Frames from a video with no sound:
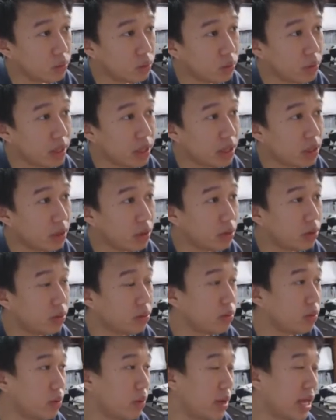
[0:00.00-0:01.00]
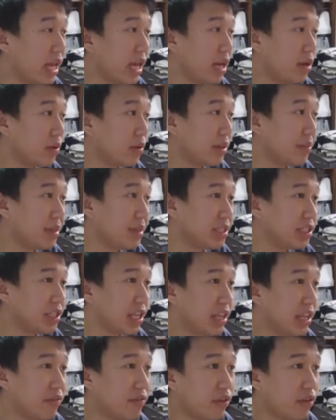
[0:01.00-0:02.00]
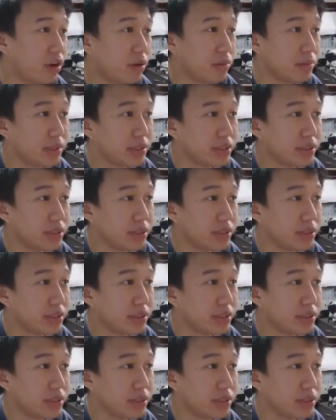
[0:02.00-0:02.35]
window where our image came from.